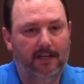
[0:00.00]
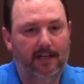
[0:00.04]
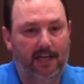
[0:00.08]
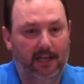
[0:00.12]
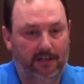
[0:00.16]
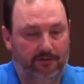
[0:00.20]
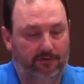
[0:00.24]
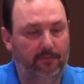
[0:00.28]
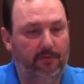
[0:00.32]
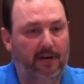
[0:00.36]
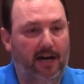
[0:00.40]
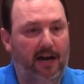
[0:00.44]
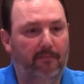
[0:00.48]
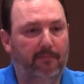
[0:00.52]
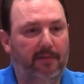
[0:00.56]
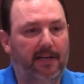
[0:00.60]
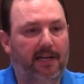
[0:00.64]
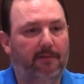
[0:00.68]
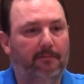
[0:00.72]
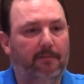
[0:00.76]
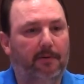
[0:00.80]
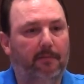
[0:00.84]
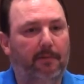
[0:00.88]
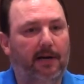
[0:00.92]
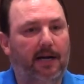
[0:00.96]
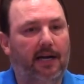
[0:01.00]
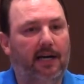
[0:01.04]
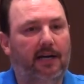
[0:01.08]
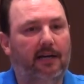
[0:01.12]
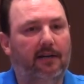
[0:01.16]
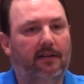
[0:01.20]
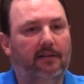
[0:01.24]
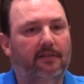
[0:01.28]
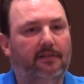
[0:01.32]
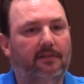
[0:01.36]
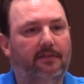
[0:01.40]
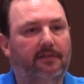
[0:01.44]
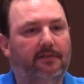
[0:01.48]
that's from not being
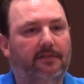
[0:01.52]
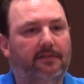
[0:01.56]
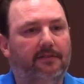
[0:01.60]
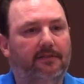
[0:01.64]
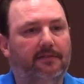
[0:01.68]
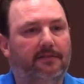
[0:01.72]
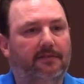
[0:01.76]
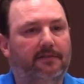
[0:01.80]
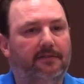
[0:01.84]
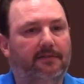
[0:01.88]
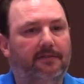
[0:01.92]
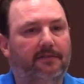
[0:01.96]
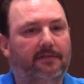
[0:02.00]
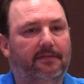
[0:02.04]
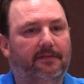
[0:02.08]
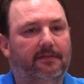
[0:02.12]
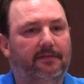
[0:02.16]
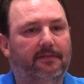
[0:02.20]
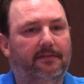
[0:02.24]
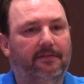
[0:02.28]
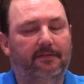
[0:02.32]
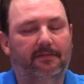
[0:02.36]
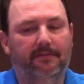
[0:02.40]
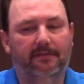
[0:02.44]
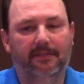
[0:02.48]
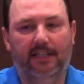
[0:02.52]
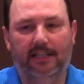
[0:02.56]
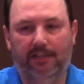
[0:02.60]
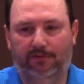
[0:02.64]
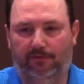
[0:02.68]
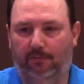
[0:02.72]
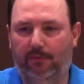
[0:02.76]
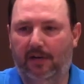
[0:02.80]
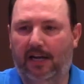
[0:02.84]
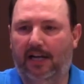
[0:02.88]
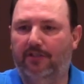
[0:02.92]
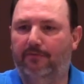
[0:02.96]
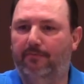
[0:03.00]
prepared. That's
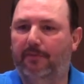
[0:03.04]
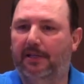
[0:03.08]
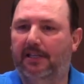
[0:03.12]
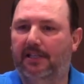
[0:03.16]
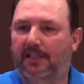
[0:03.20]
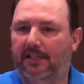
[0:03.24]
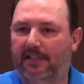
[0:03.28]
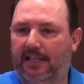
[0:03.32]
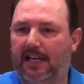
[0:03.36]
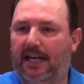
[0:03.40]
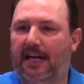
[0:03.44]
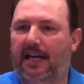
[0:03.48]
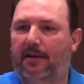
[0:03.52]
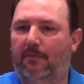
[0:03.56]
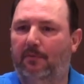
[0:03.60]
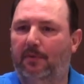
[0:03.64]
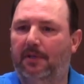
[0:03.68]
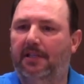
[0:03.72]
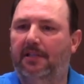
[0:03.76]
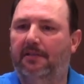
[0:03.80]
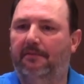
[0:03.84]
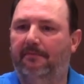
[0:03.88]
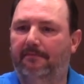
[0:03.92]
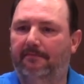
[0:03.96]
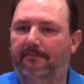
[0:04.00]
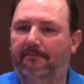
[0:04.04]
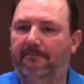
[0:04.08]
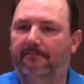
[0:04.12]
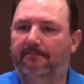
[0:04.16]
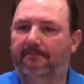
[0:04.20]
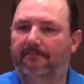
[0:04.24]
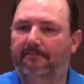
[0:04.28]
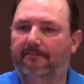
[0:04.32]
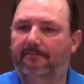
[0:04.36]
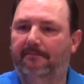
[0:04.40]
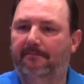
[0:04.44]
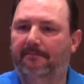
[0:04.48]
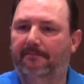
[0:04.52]
from not spending time with him.
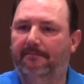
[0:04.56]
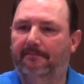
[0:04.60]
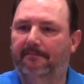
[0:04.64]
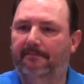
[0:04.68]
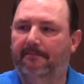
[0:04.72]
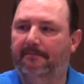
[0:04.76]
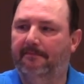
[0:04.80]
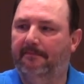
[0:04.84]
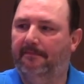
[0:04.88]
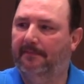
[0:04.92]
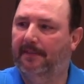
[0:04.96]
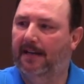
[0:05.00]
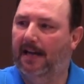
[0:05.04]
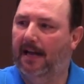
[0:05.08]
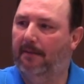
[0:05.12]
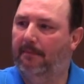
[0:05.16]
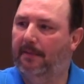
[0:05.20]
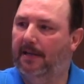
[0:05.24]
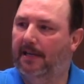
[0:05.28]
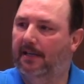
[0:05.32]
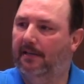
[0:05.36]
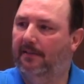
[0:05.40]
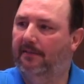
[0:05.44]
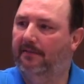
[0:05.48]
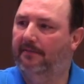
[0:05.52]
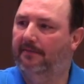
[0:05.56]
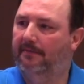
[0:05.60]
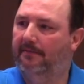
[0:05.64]
Amen?